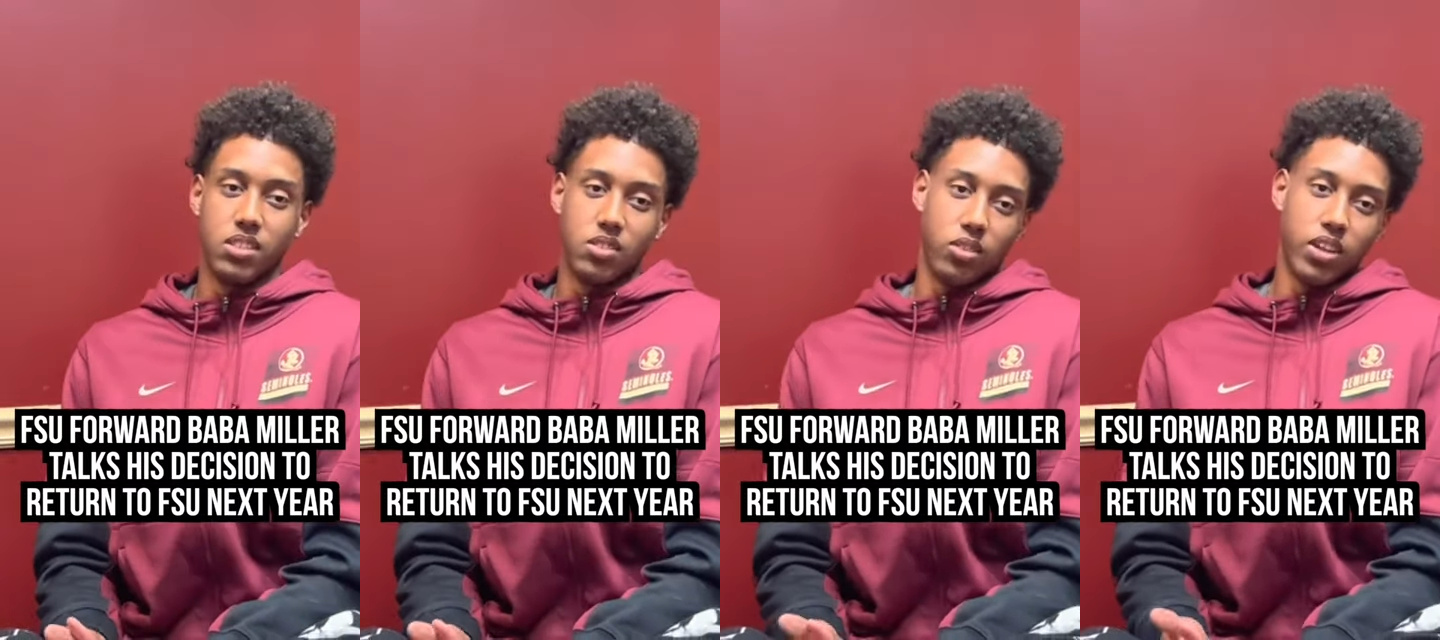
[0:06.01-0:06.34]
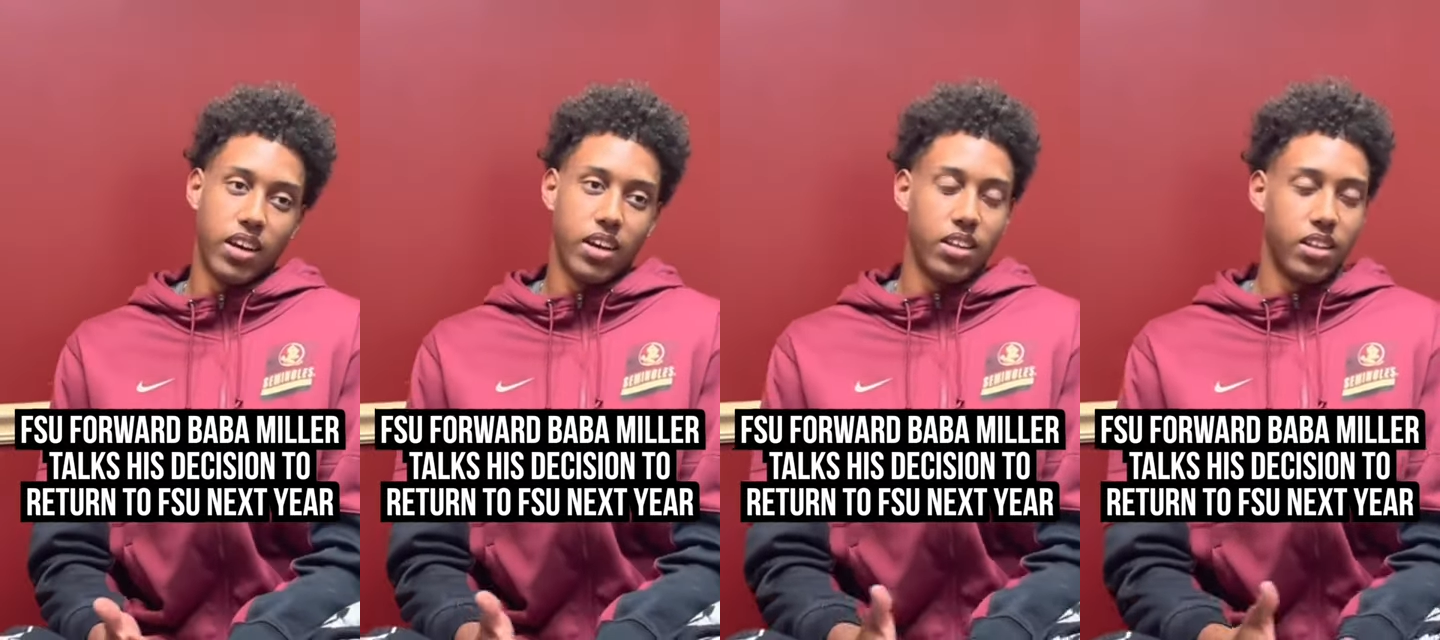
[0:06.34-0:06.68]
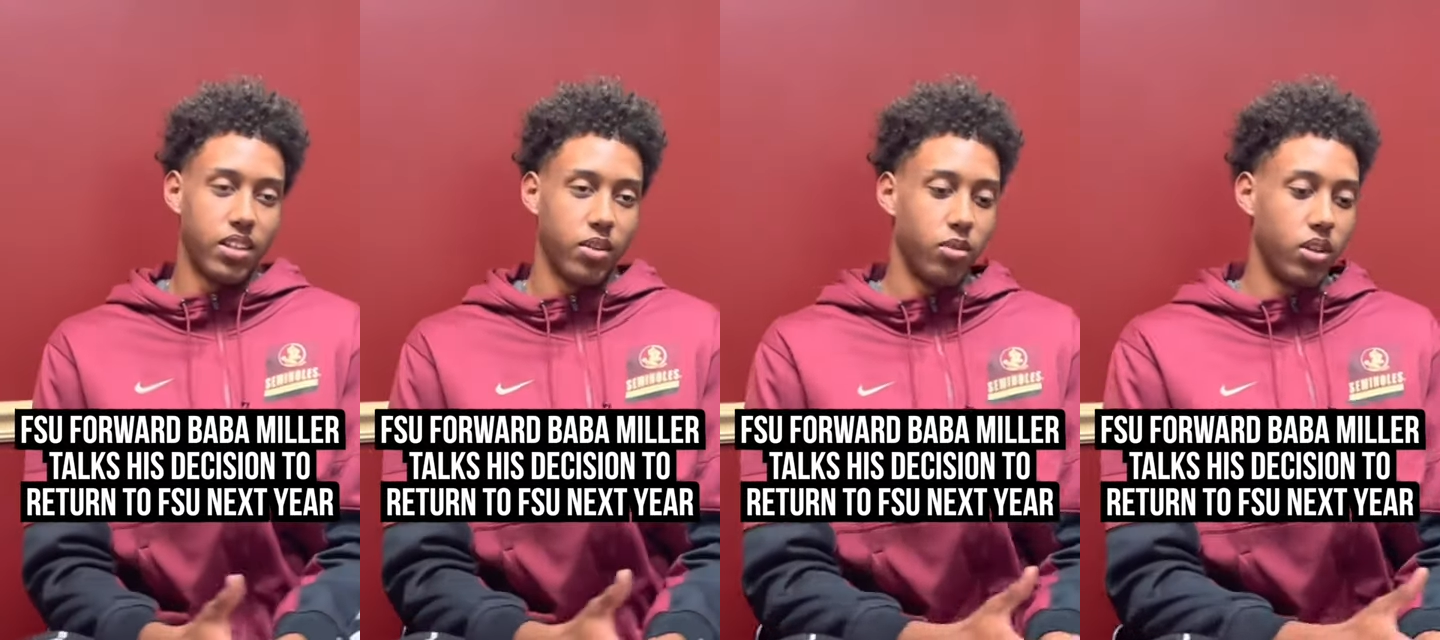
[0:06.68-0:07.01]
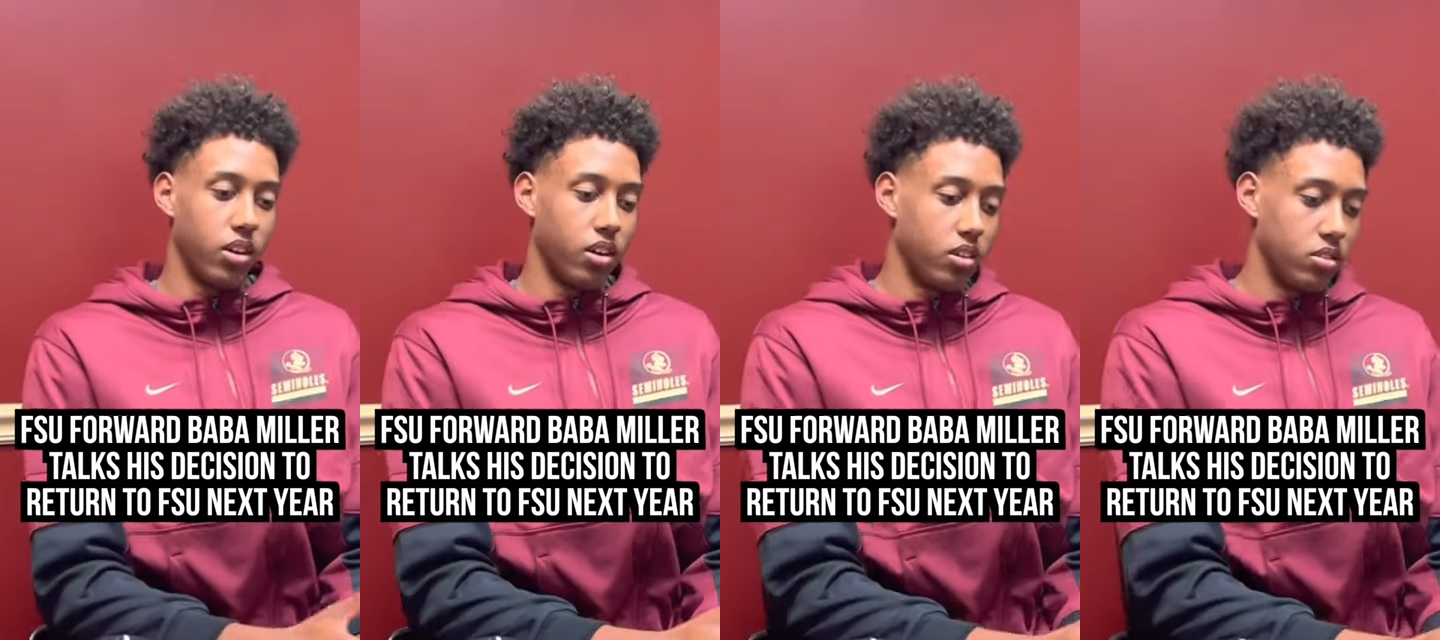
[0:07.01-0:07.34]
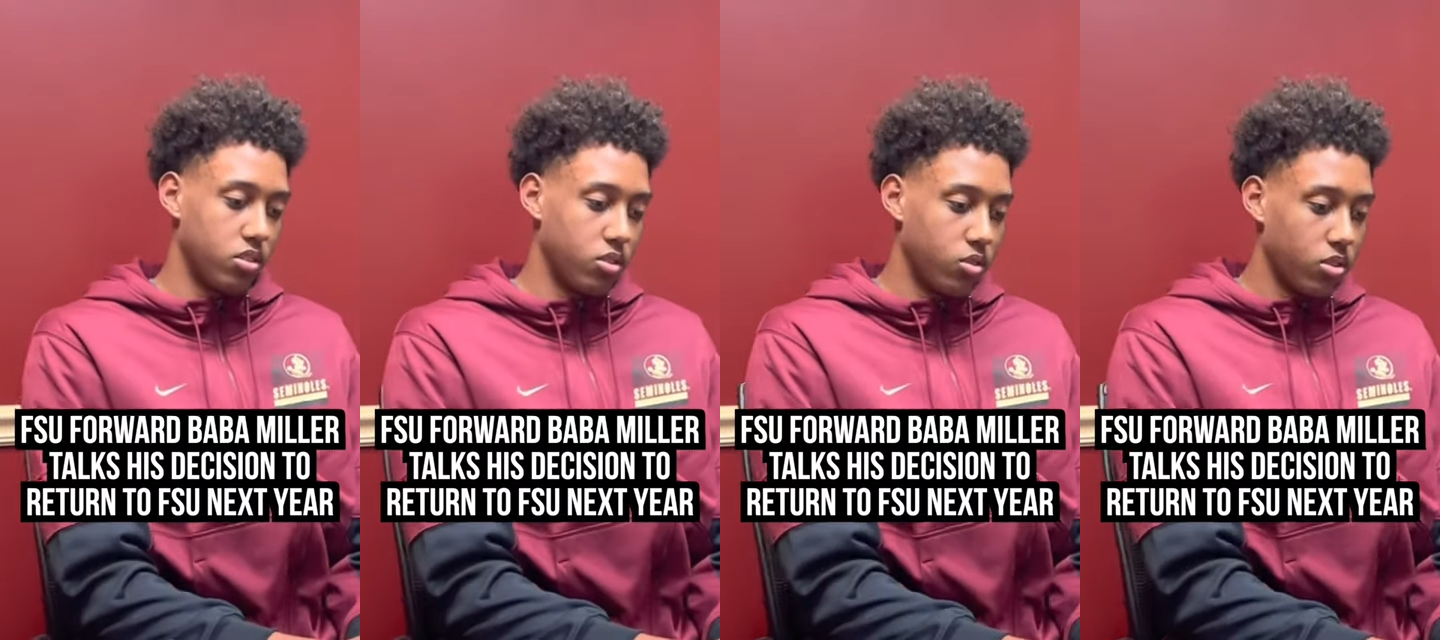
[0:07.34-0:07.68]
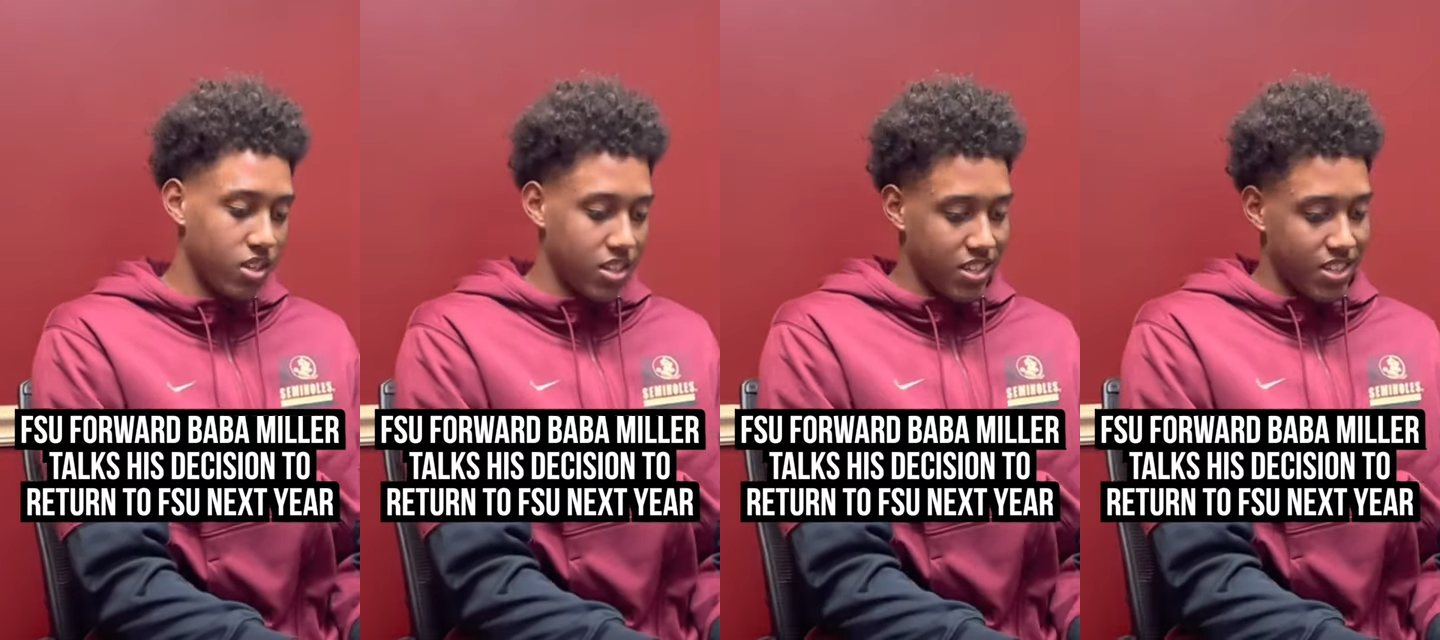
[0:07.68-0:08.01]
so that really hurt too.
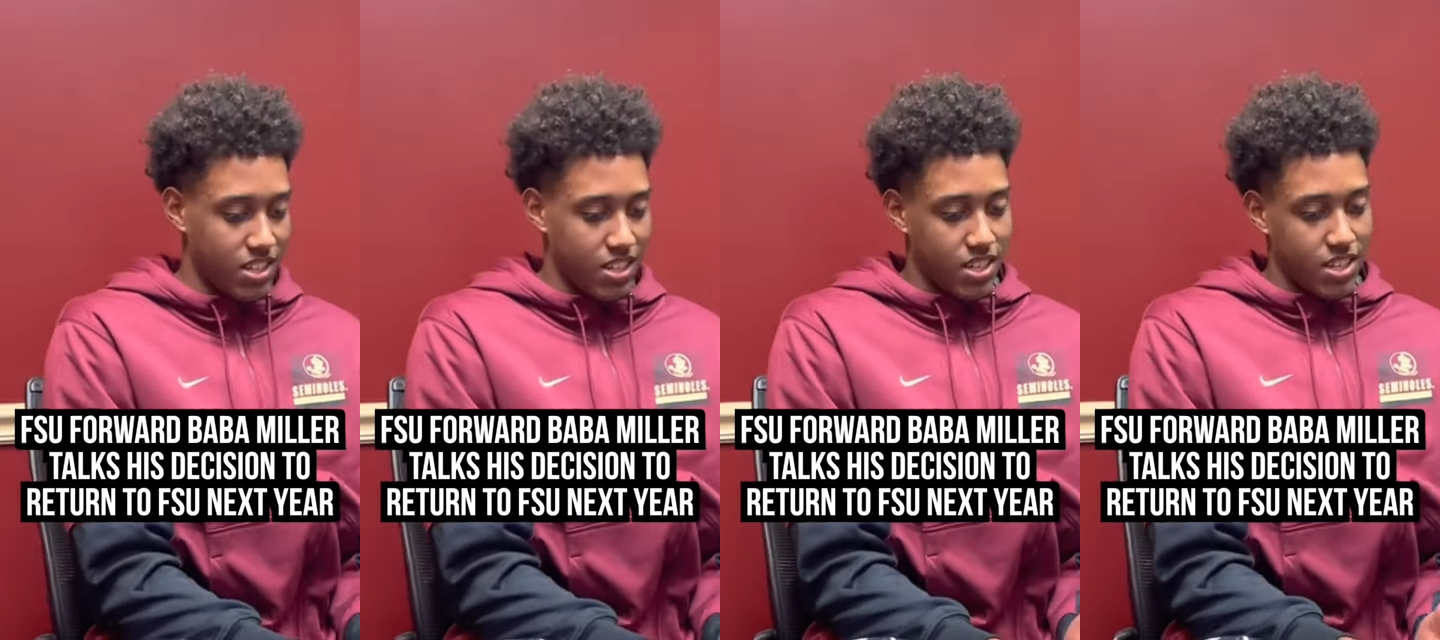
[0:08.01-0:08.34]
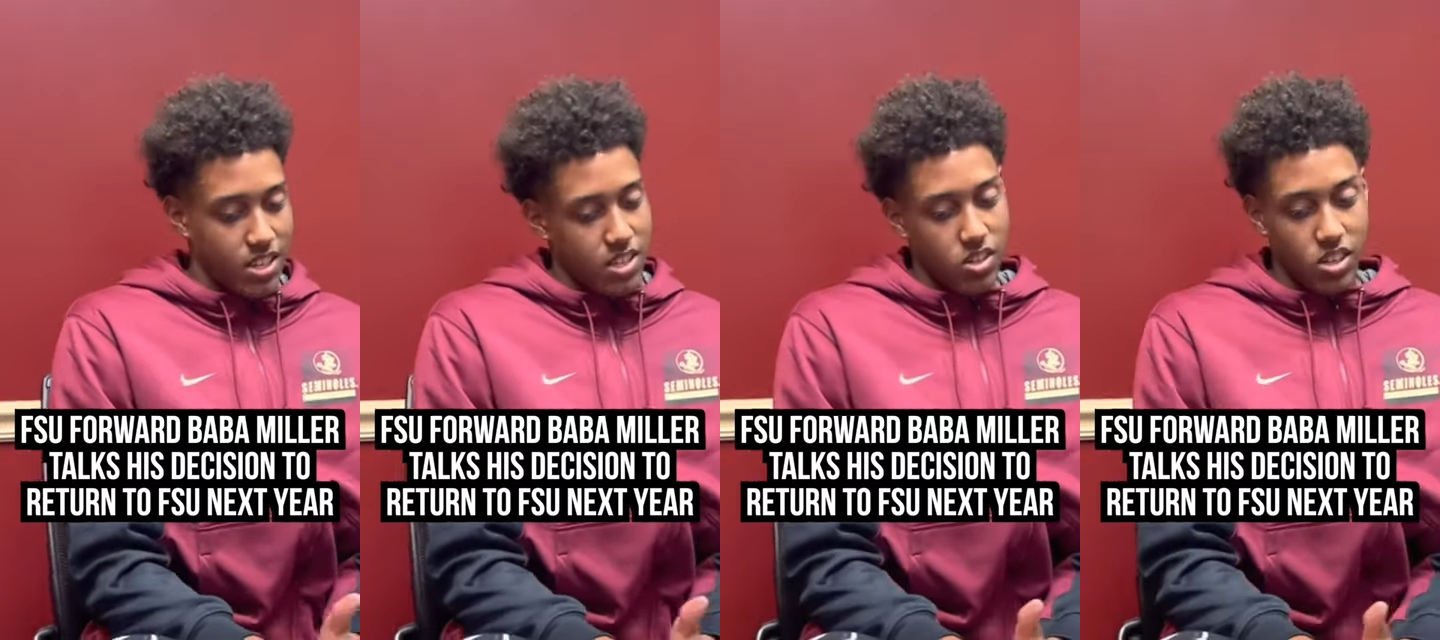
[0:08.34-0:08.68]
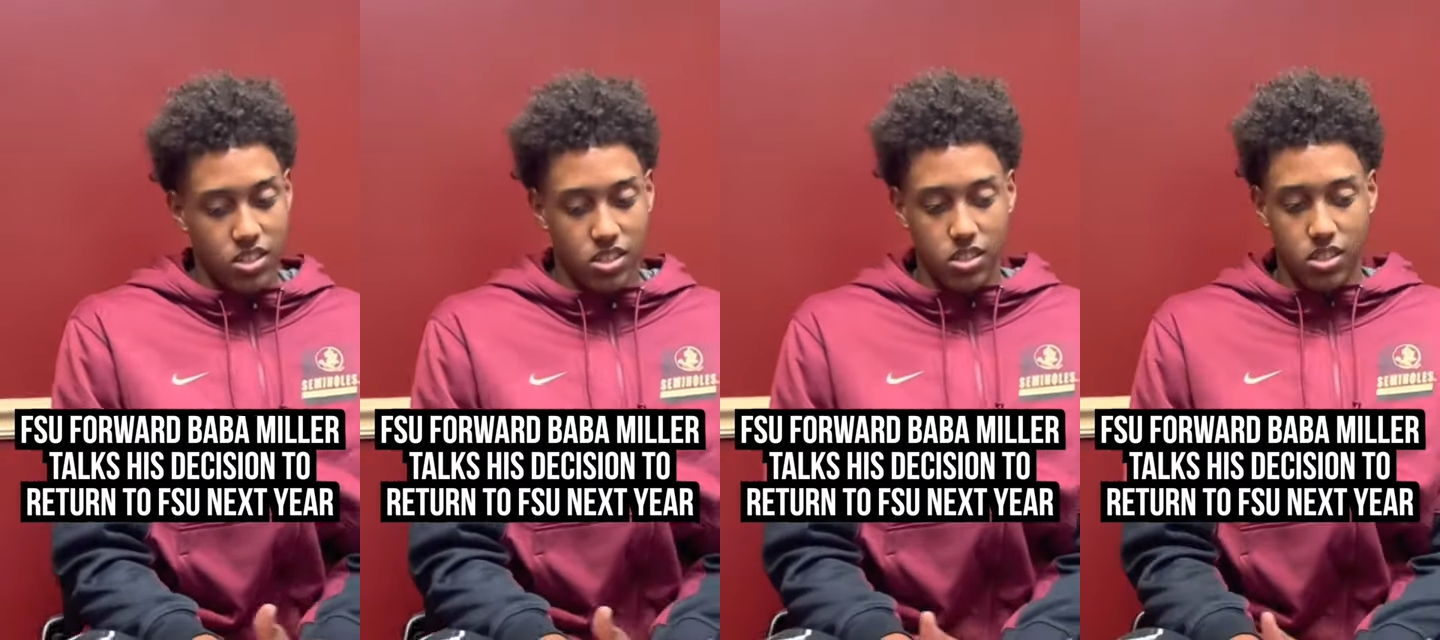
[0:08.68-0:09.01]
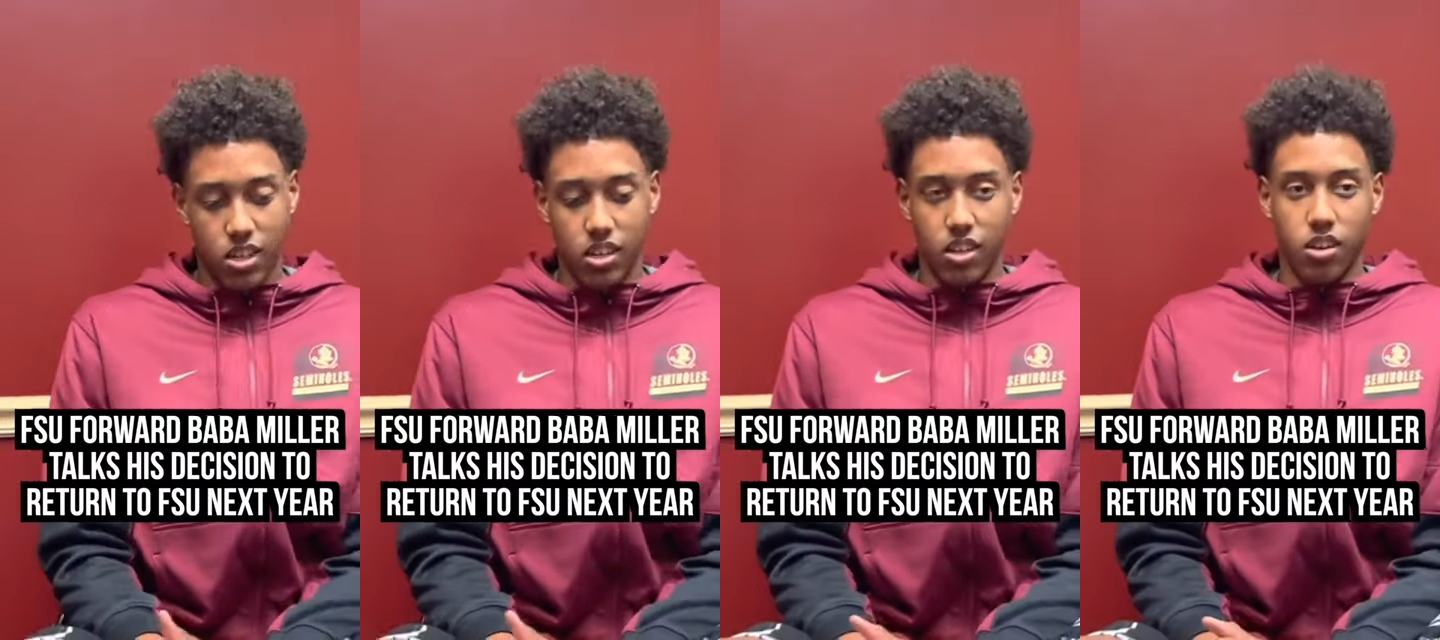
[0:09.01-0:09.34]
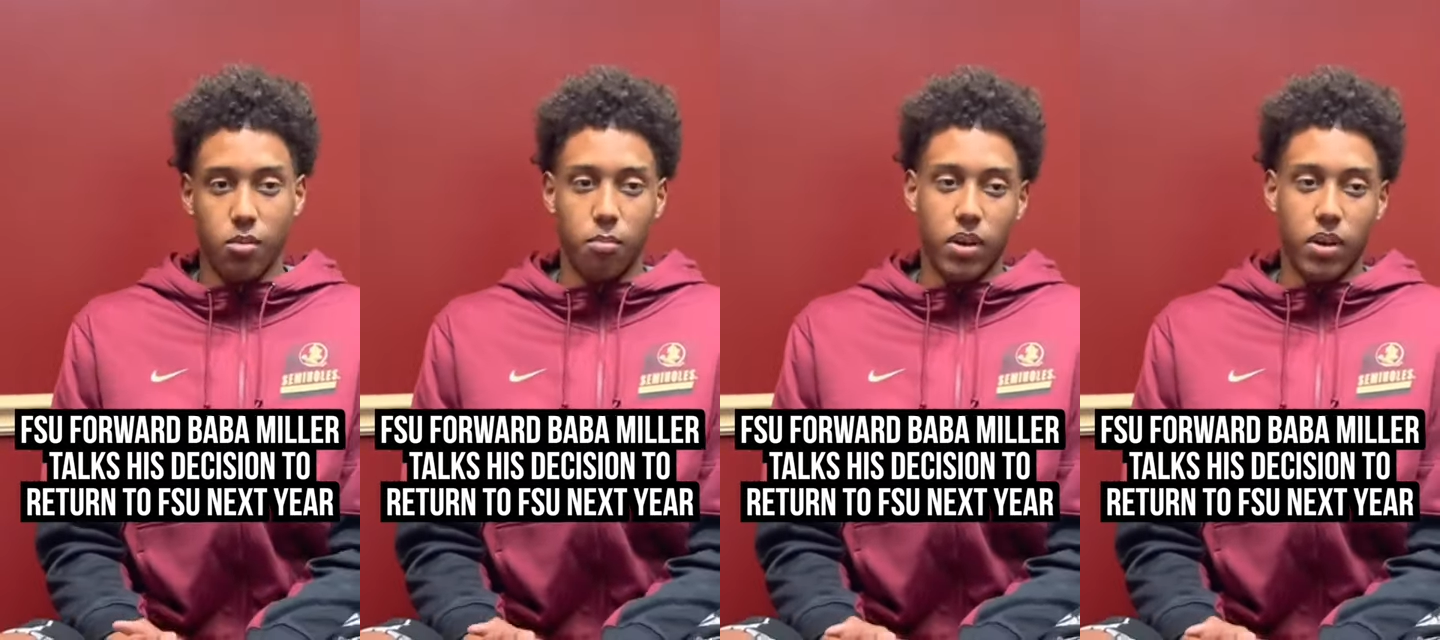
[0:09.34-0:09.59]
So I just decided to come